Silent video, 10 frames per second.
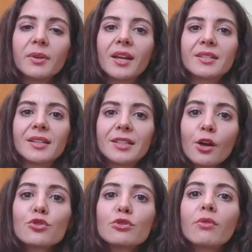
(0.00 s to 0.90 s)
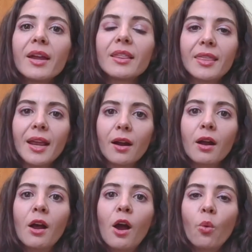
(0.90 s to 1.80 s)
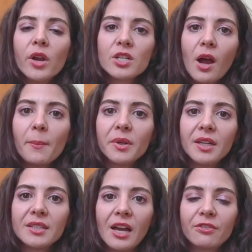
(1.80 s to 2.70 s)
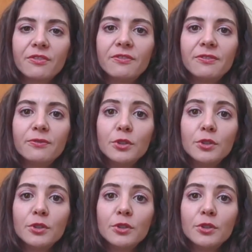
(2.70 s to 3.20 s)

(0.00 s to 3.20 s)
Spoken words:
because it tells you right there which companies have